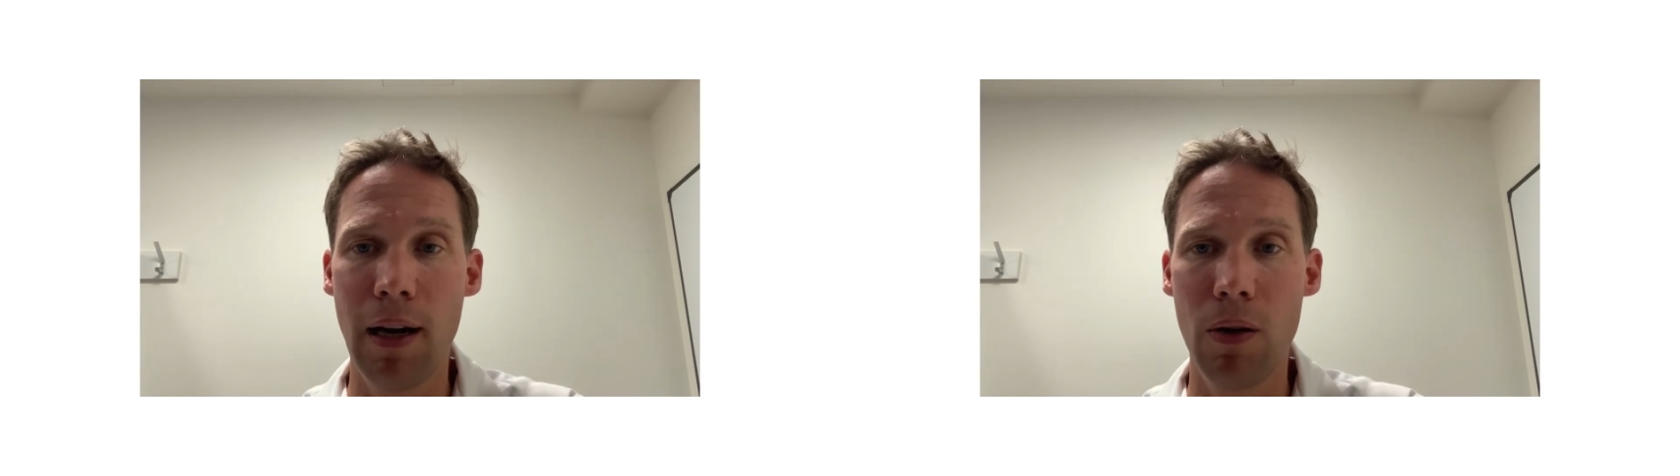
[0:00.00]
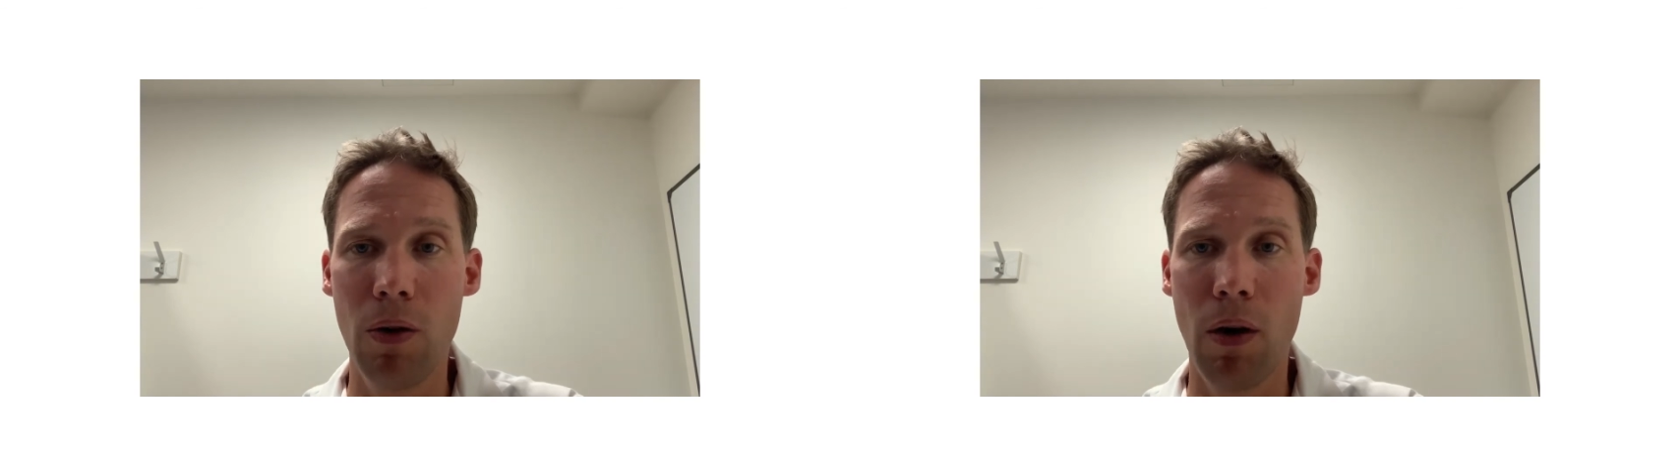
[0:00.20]

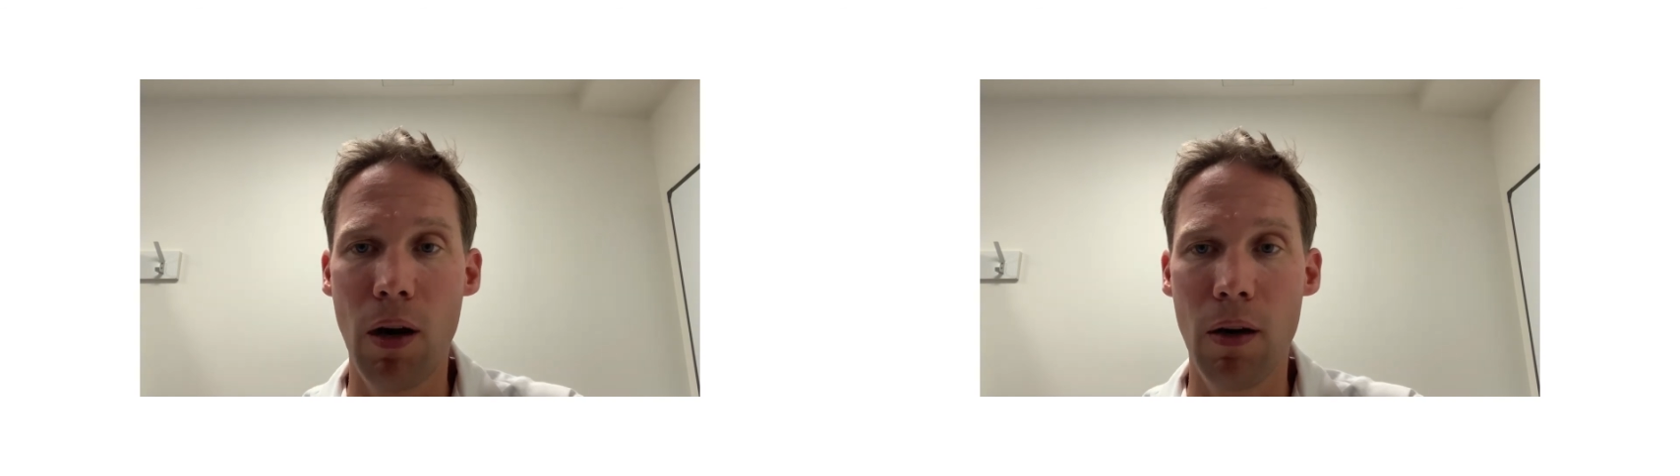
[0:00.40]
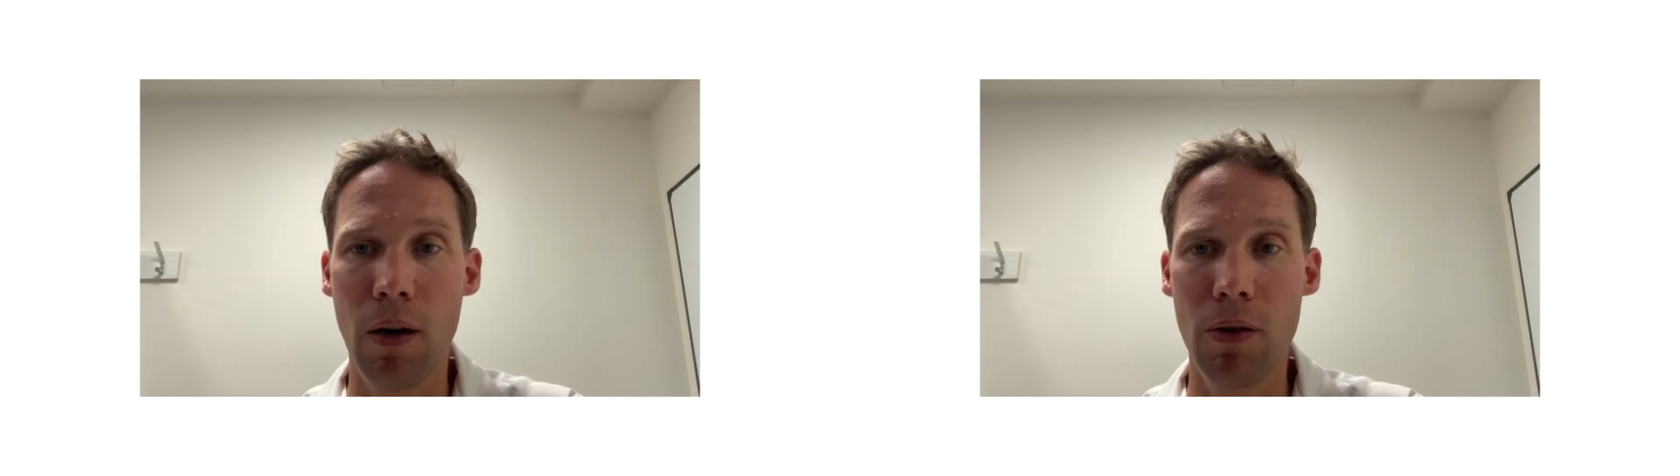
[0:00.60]
who
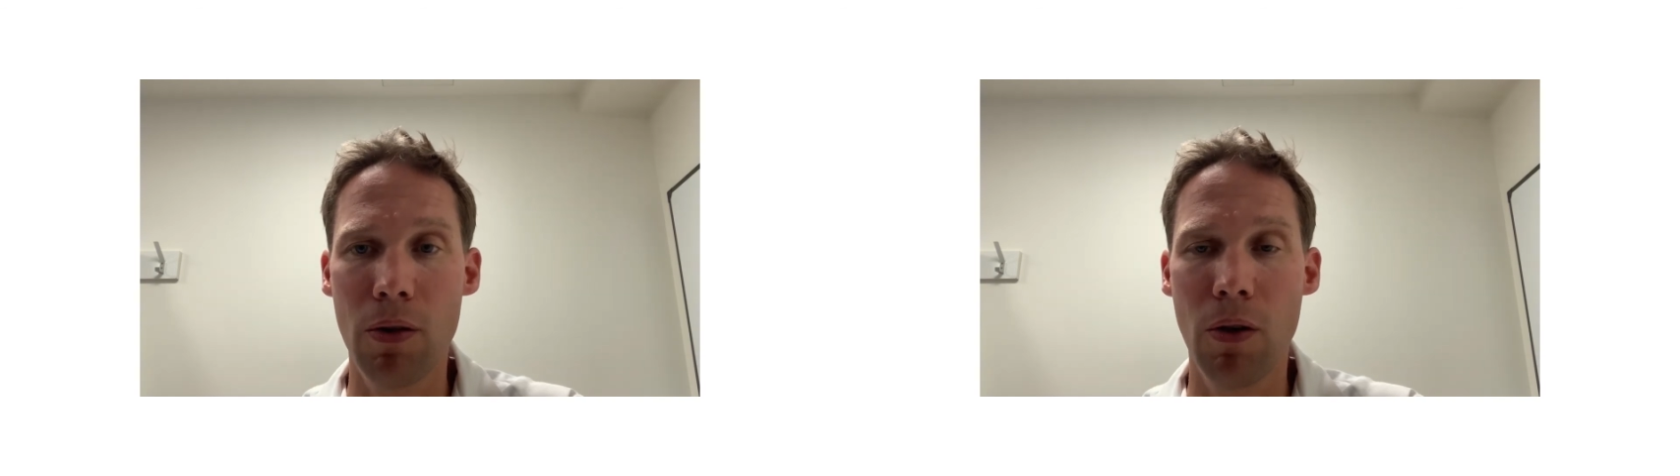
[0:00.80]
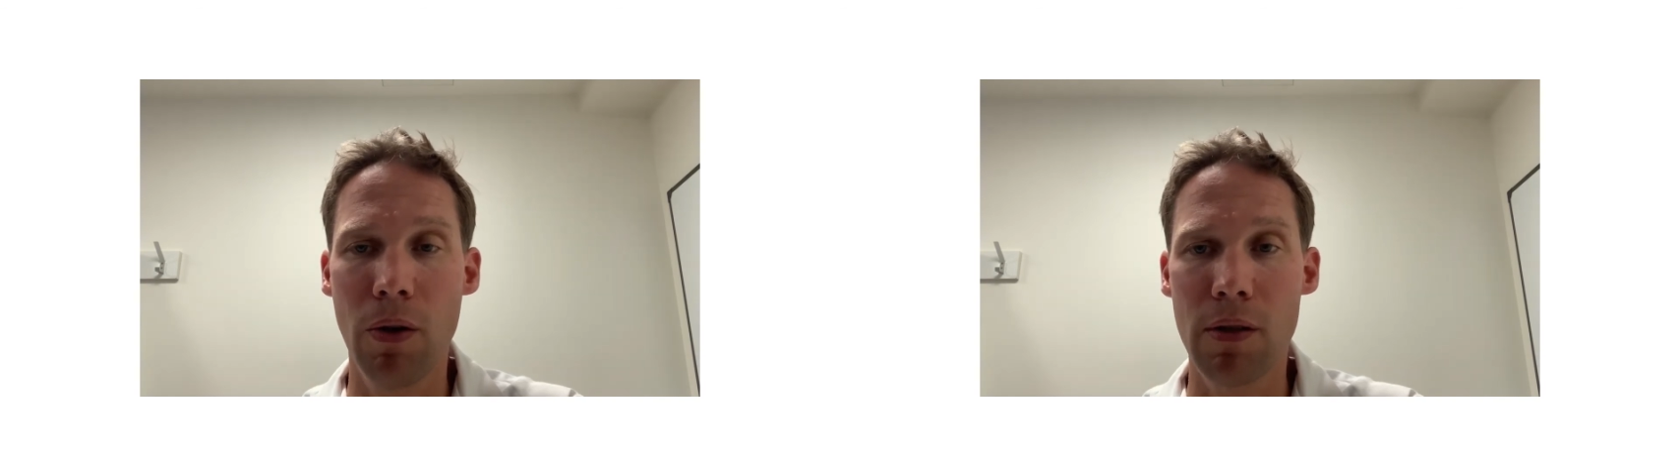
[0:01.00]
are
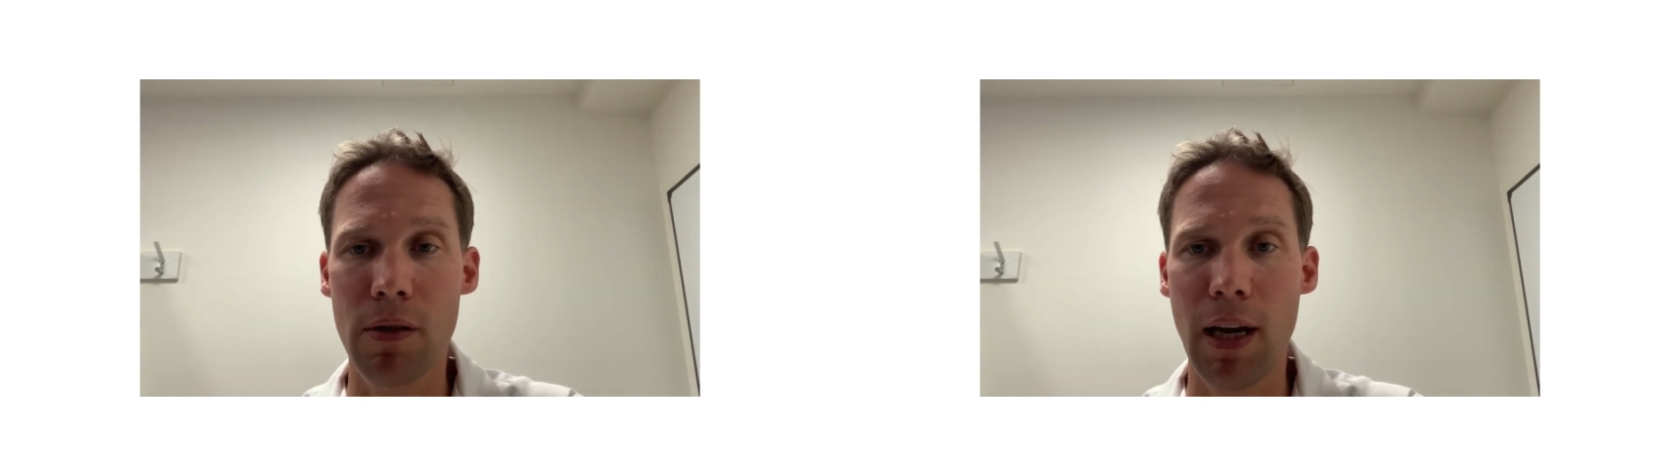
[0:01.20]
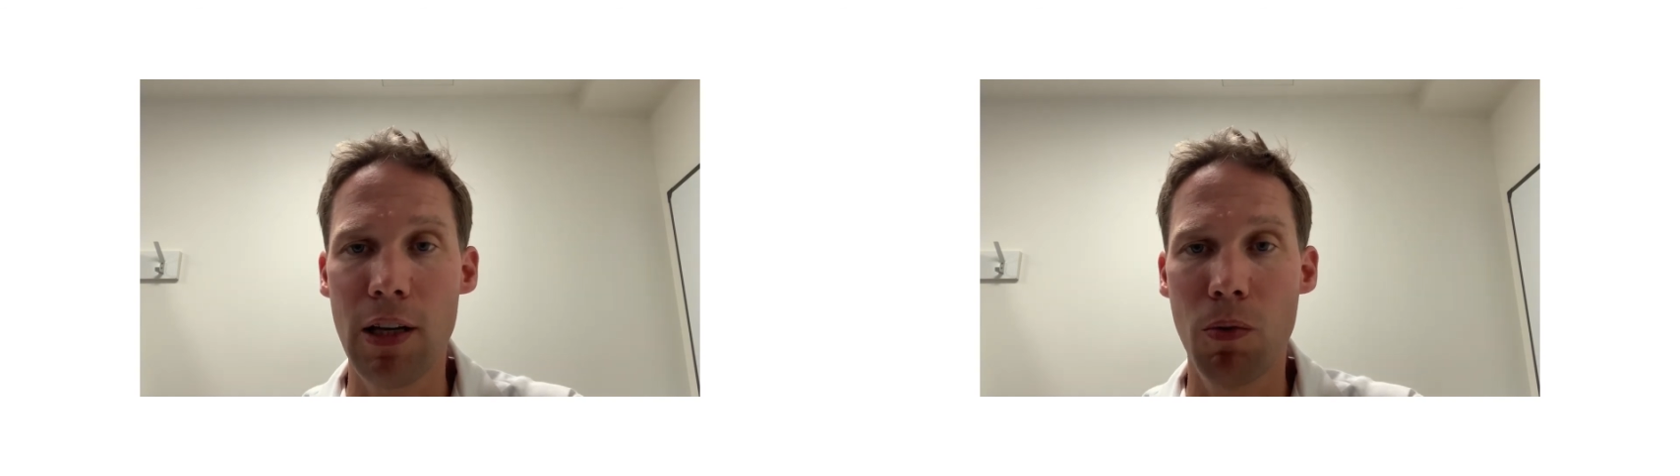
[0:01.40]
undergoing
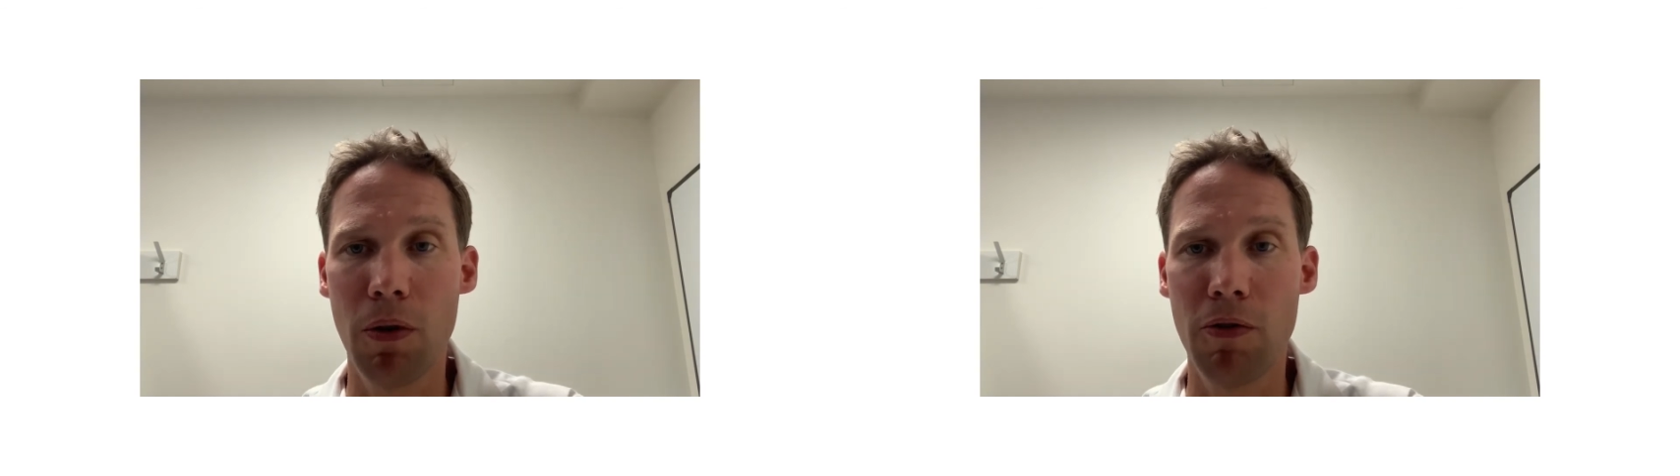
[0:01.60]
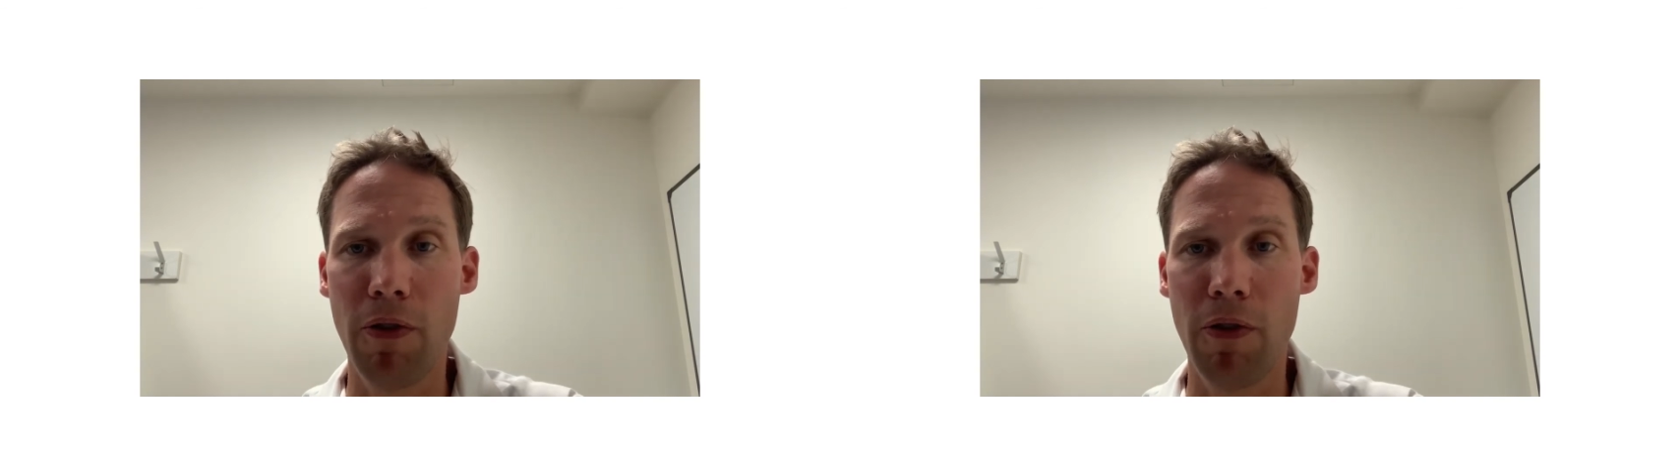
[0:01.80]
scheduled